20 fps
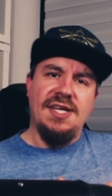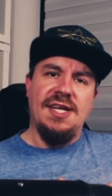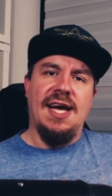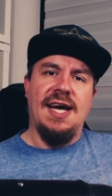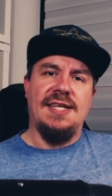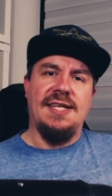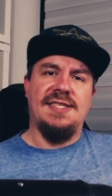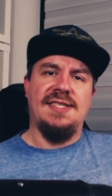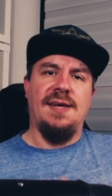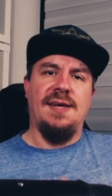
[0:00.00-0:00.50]

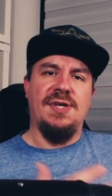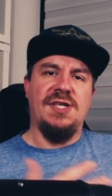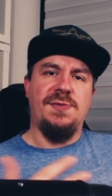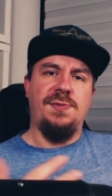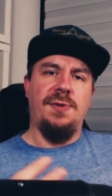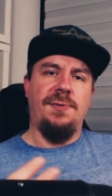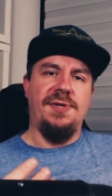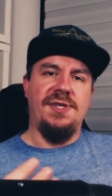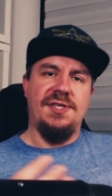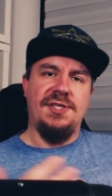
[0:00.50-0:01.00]
had some
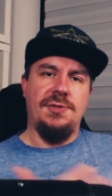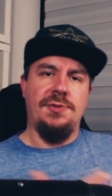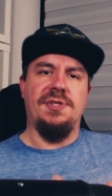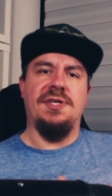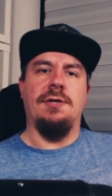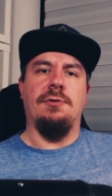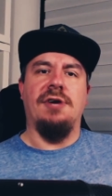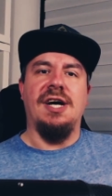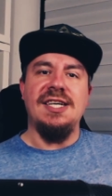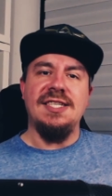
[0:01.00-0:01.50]
experience
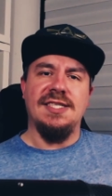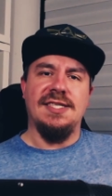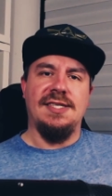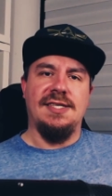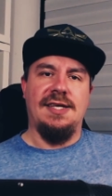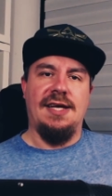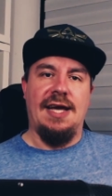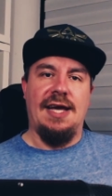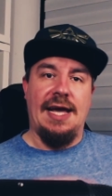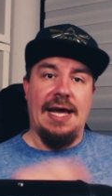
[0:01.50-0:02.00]
using Rust,
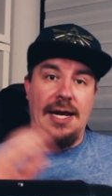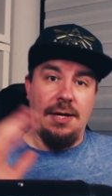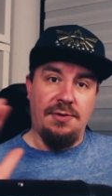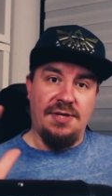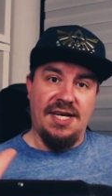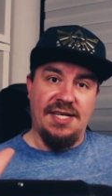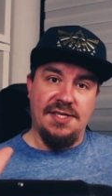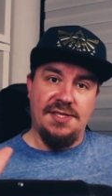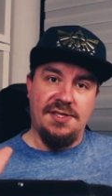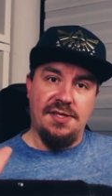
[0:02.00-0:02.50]
Hello
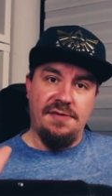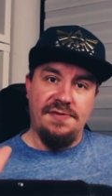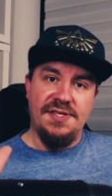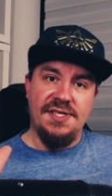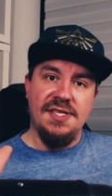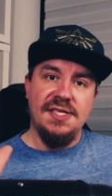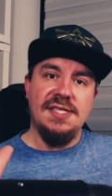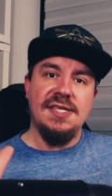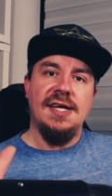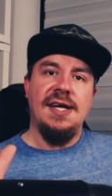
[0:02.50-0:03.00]
Data
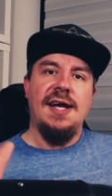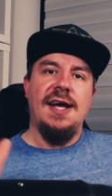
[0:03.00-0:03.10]
Services,